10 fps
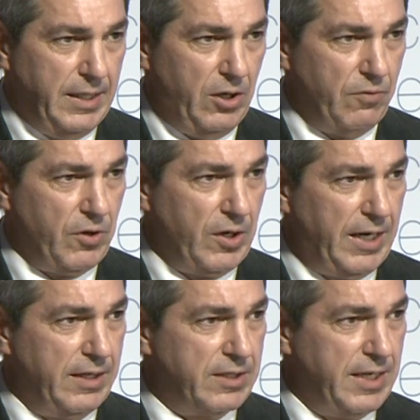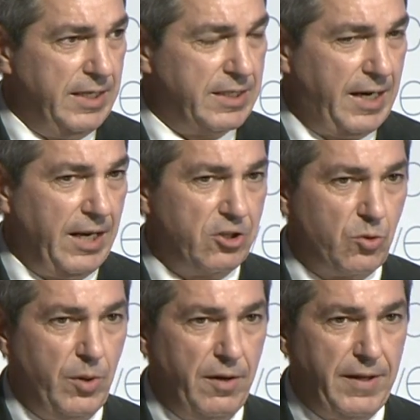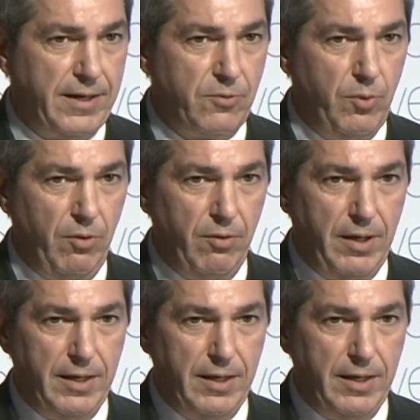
uh, of the United States and elsewhere that will,